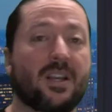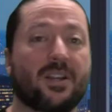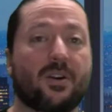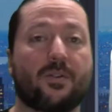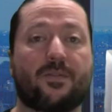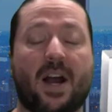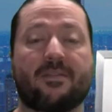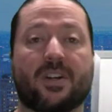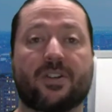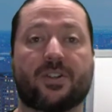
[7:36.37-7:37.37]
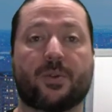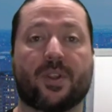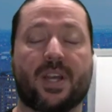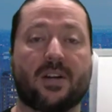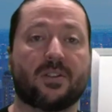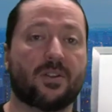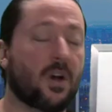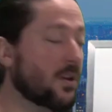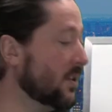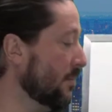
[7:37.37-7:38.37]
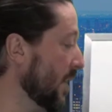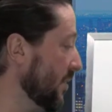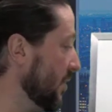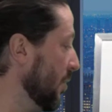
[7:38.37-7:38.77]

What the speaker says: you know, $500 to $1,000 a month.